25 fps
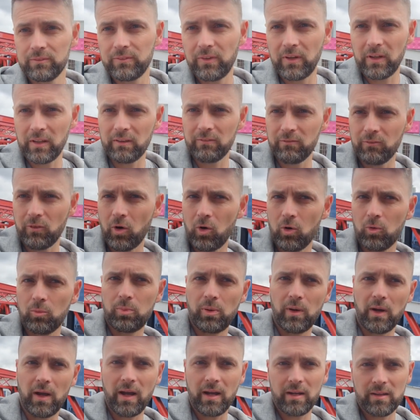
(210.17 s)
feeling real
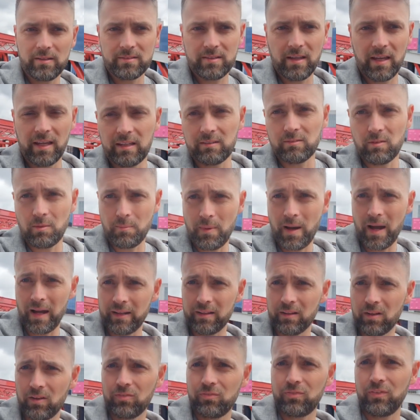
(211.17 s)
fair. It's taking my
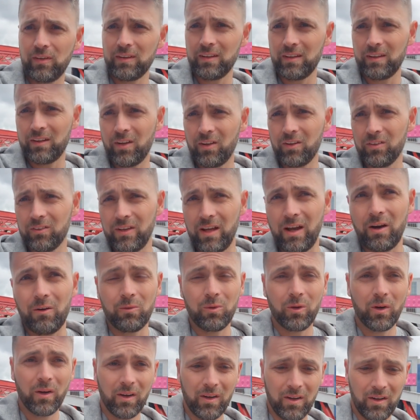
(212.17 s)
mind off feeling ill now.
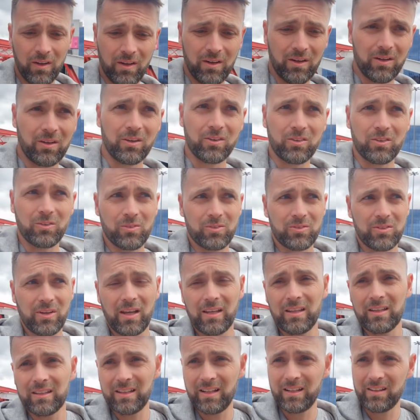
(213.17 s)
Because I'm
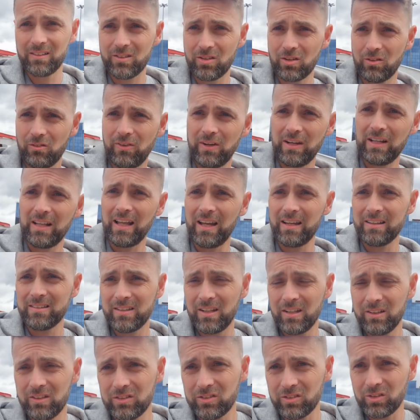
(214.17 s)
settling into the
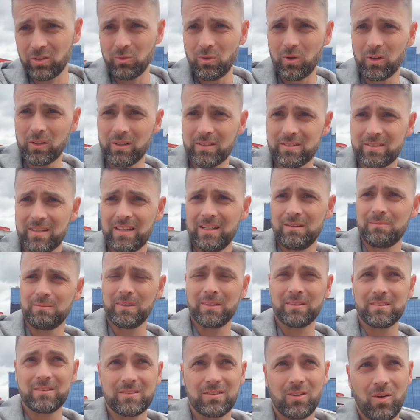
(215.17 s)
realisation of what the team
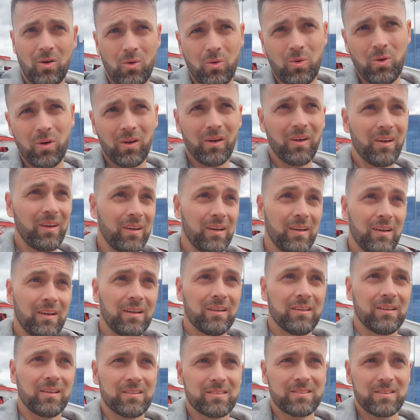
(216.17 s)
is. So,
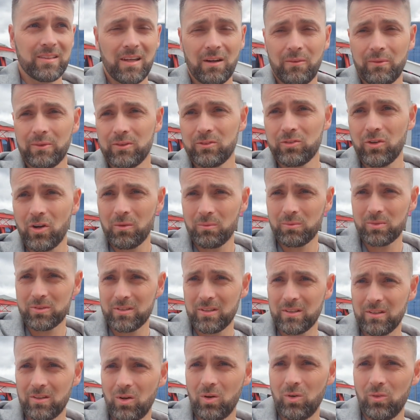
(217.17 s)
let's see how it drops,
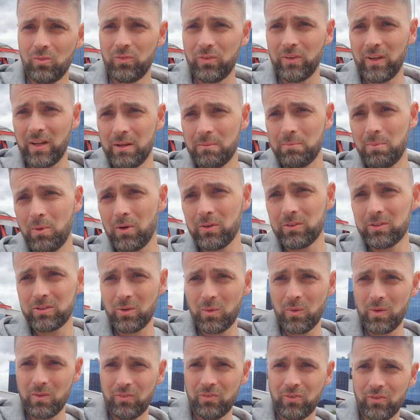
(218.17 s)
and hopefully the boys
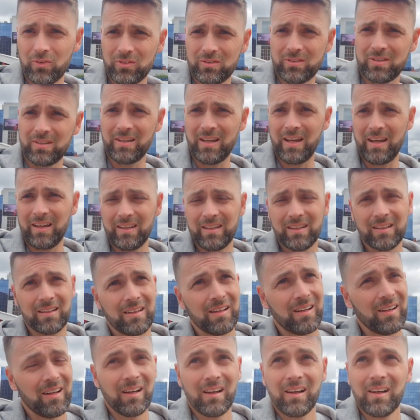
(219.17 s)
do it for us today.
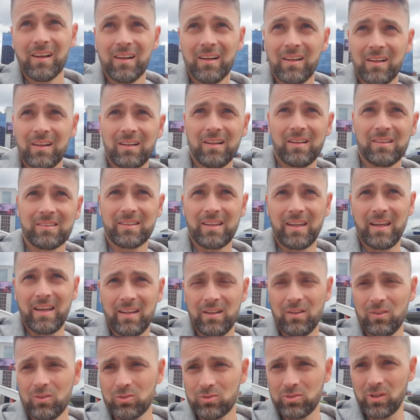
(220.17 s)
Let's get
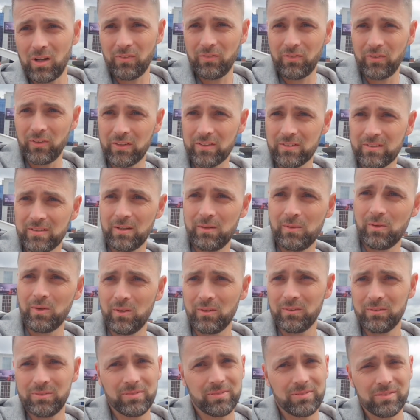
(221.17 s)
in on Trafford, see what
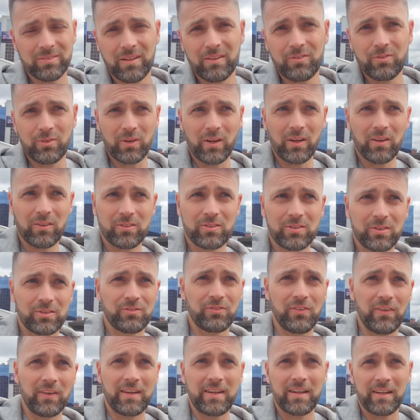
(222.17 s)
everyone else is
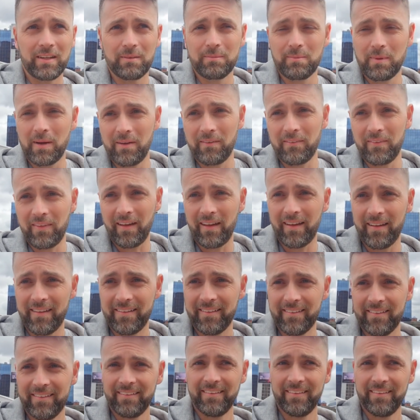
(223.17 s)
thinking about that.